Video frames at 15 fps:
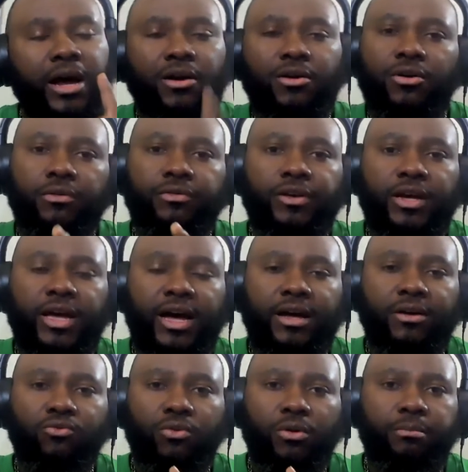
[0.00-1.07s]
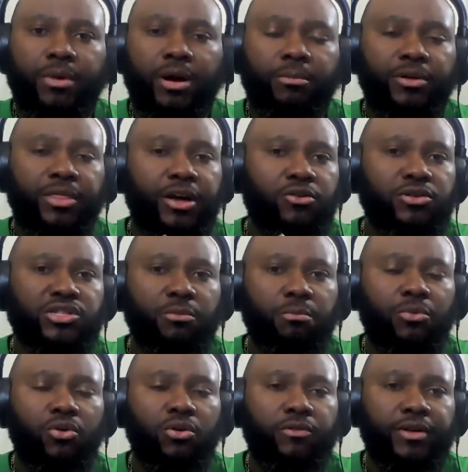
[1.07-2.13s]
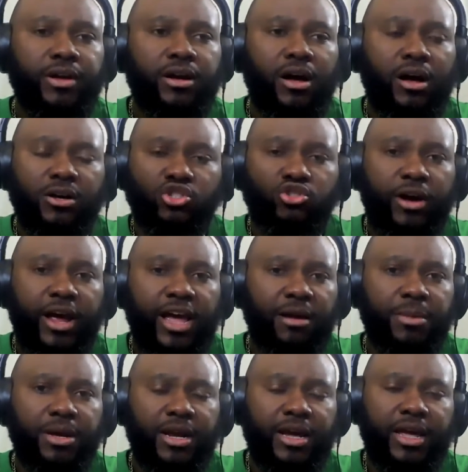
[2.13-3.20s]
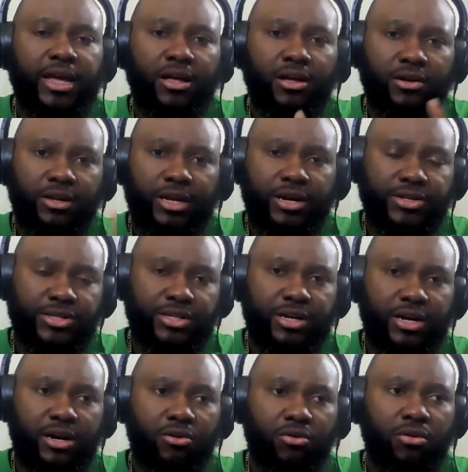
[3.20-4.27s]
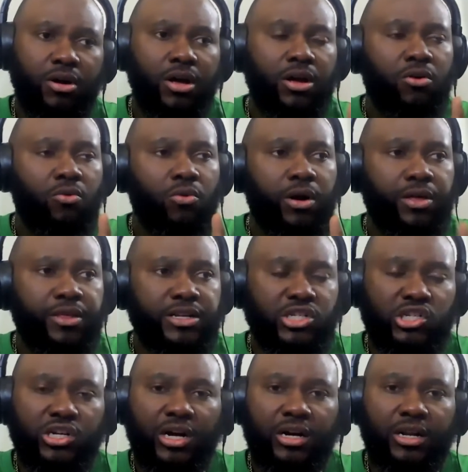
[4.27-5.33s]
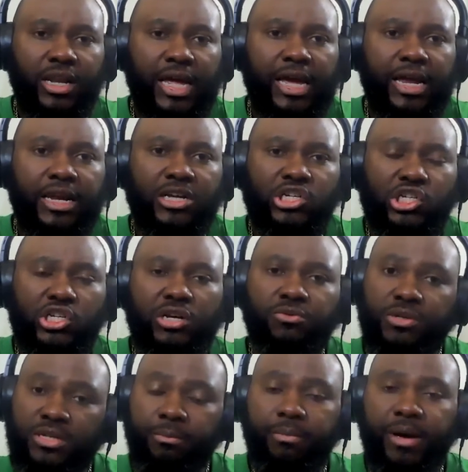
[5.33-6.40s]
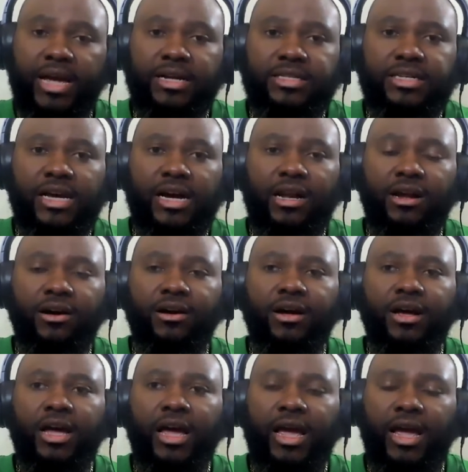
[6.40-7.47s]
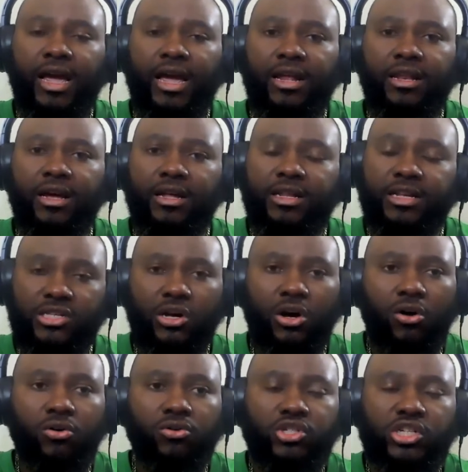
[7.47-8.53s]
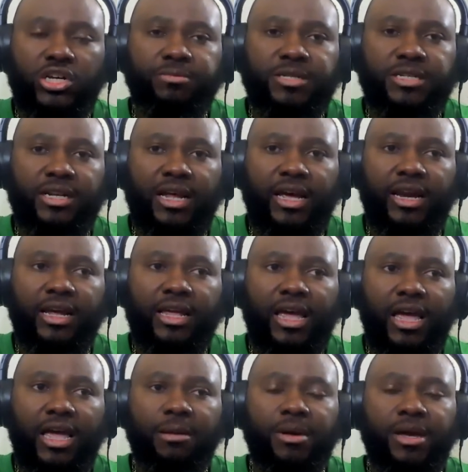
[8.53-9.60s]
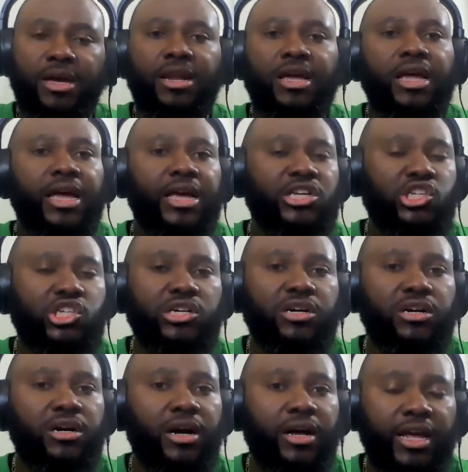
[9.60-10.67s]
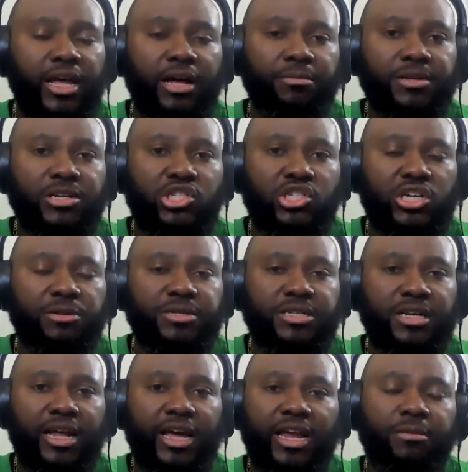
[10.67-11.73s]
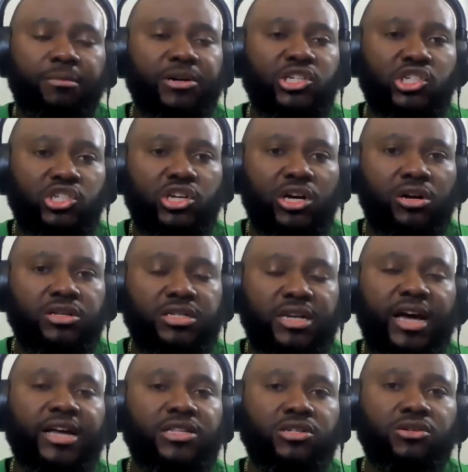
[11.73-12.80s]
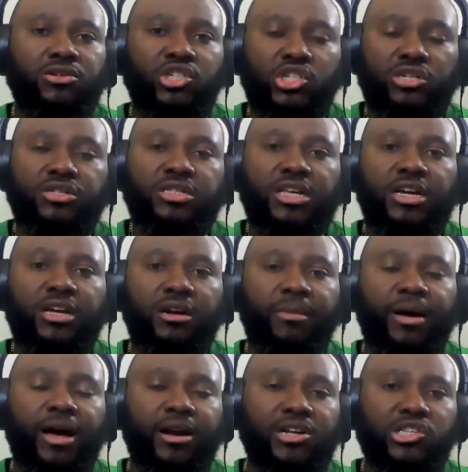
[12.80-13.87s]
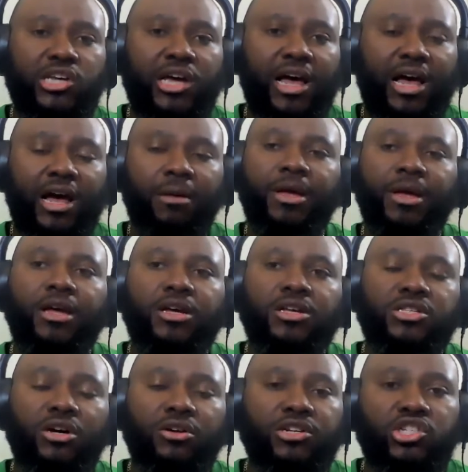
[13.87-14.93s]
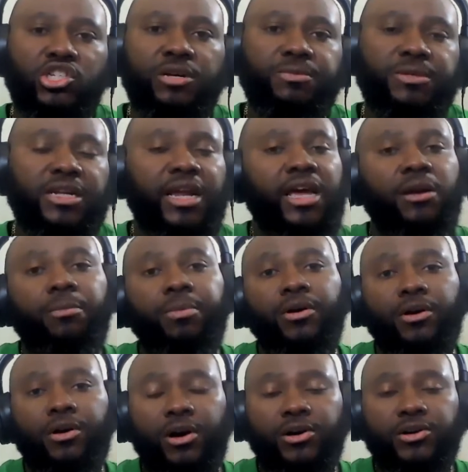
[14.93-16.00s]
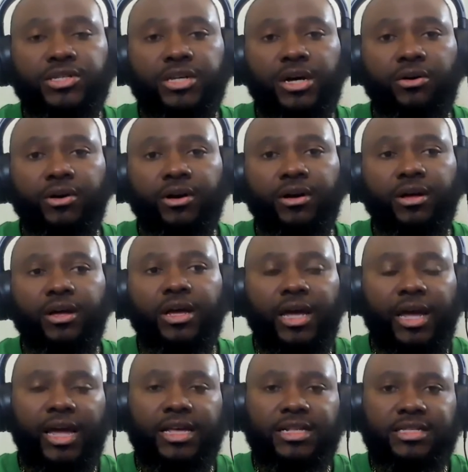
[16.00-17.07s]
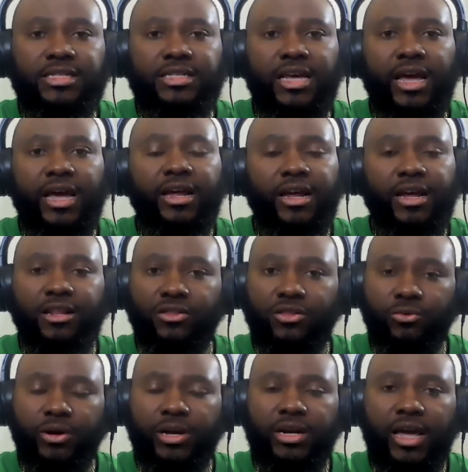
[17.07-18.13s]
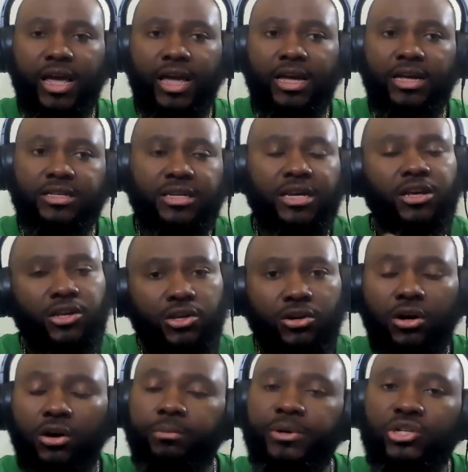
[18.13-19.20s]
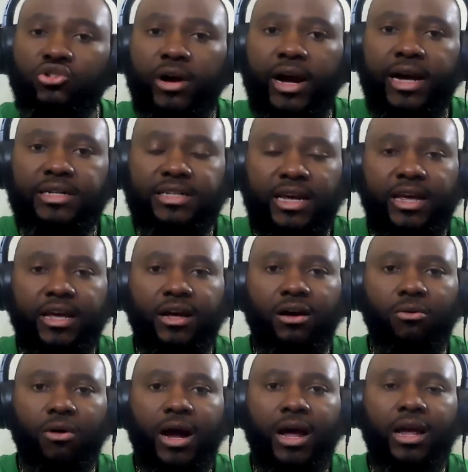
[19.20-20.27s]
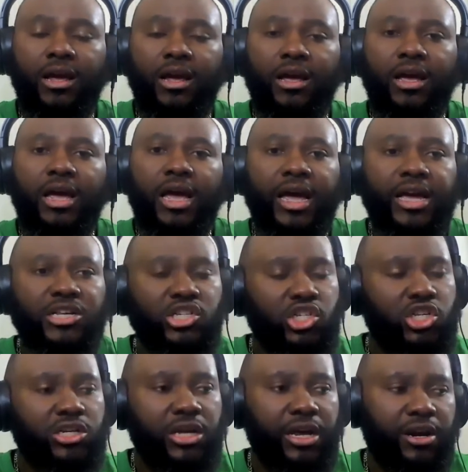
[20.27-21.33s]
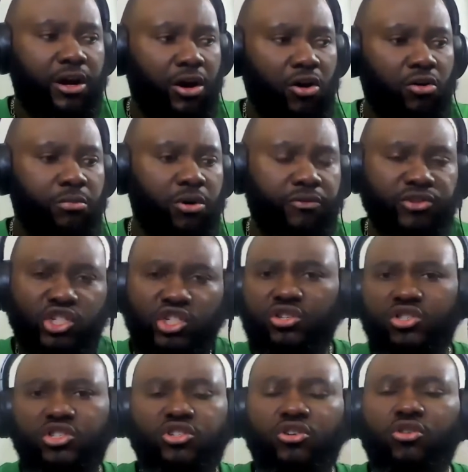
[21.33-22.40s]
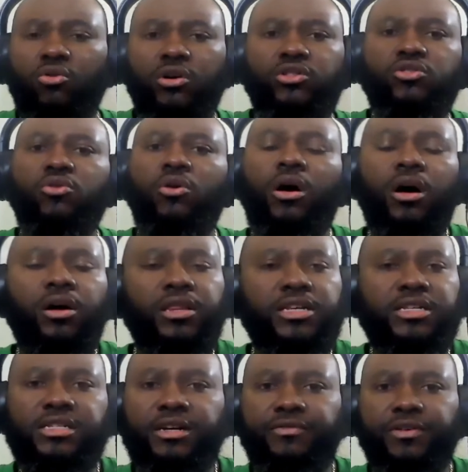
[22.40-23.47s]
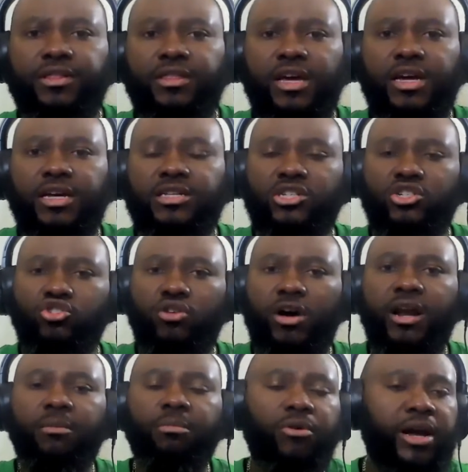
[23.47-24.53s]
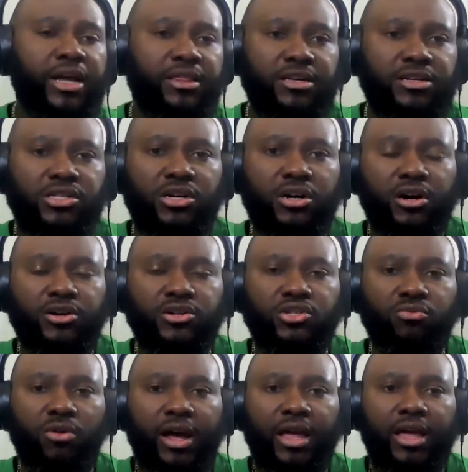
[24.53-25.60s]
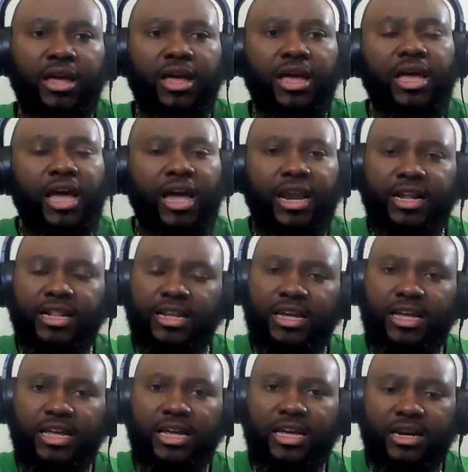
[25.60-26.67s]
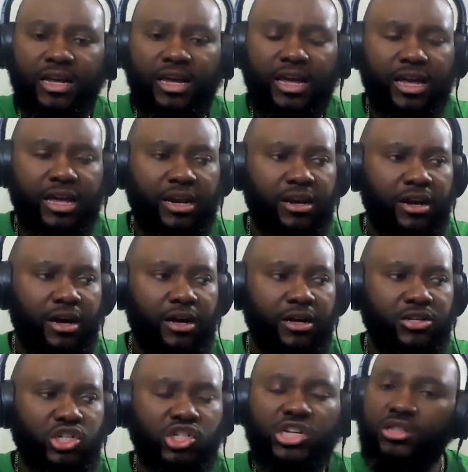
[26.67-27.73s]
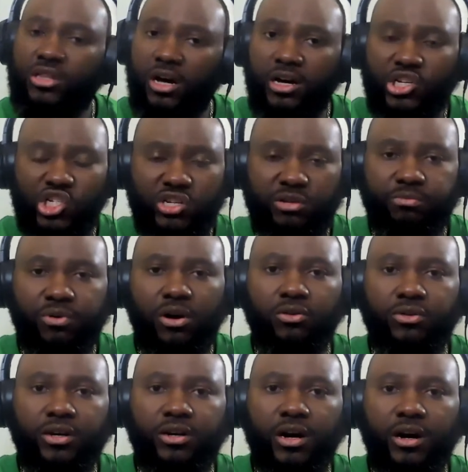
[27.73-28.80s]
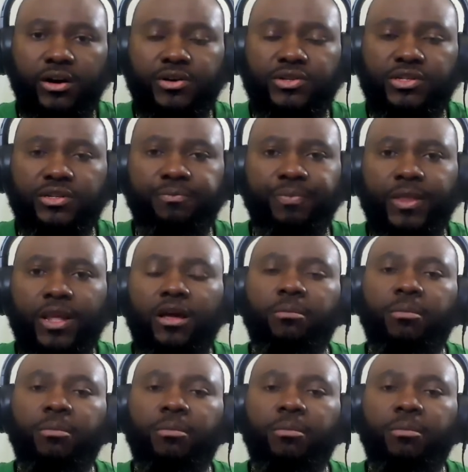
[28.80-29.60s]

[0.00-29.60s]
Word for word: I don't know if you guys remember, there was a movie called Drag Me to Hell years ago where this young lady, she was a bank teller, and this old gypsy lady came in and she could have helped the gypsy lady, but she chose not to she's thinking about a job. So the gypsy lady put a curse on her and said, In three days, you're going to be dragged to hell, right? and she in the whole movie she's going through all these different things to try to break this curse right and at the end and she thought she broke the curse